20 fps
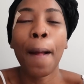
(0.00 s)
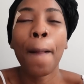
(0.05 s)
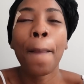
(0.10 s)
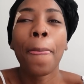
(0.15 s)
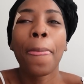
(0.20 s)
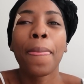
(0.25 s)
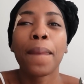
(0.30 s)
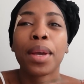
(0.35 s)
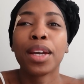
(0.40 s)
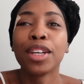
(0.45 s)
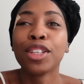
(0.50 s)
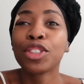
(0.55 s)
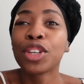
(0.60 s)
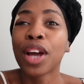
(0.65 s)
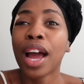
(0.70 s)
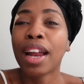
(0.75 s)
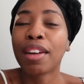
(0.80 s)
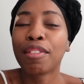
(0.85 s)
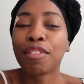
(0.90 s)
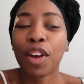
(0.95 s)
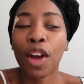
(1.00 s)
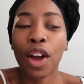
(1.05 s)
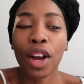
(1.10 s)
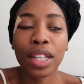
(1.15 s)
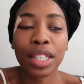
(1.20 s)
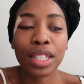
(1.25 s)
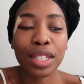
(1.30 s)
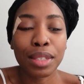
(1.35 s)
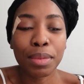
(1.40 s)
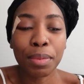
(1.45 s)
I'm gonna try and
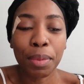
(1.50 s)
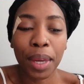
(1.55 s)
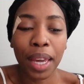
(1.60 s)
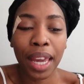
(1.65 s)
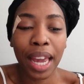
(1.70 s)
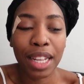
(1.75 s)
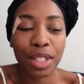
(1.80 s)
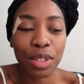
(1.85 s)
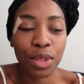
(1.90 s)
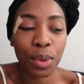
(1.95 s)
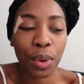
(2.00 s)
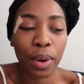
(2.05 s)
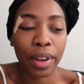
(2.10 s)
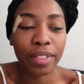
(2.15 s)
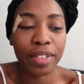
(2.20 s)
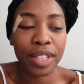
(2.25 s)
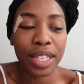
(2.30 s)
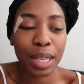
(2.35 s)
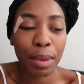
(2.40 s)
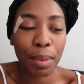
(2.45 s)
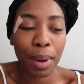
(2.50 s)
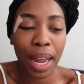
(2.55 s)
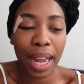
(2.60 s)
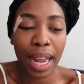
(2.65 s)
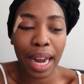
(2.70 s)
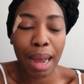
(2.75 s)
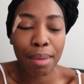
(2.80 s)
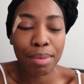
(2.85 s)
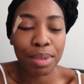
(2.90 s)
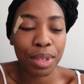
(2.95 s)
vlog this week and sort of see what I
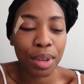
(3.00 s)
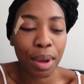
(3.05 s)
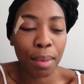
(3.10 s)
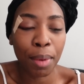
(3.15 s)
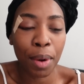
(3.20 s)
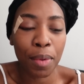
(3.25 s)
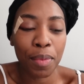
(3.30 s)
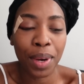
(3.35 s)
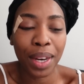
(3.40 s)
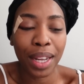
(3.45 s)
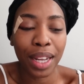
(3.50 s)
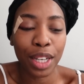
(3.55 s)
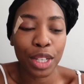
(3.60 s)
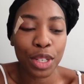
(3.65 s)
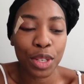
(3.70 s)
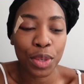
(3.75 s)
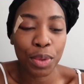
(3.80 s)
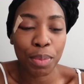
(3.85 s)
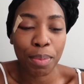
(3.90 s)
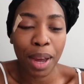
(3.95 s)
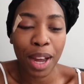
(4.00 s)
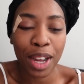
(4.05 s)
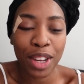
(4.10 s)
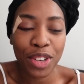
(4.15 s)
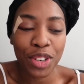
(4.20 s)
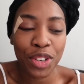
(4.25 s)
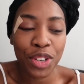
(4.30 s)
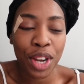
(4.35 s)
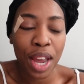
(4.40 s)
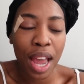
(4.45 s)
get up to. I'm not really gonna do
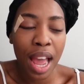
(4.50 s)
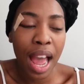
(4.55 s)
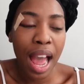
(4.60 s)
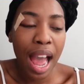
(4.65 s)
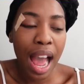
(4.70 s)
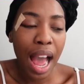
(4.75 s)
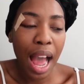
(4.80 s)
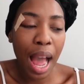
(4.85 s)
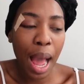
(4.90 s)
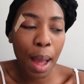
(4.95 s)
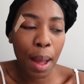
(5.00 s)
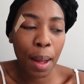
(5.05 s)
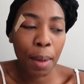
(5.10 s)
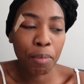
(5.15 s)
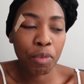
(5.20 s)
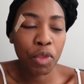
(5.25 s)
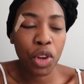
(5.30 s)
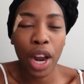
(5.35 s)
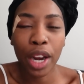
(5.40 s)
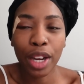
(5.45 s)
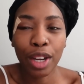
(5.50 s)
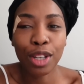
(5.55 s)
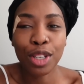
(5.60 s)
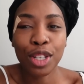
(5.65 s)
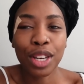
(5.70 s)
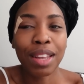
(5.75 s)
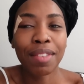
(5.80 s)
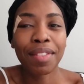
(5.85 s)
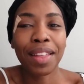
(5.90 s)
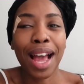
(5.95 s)
much. I'm trying not
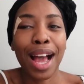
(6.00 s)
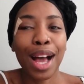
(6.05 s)
to leave the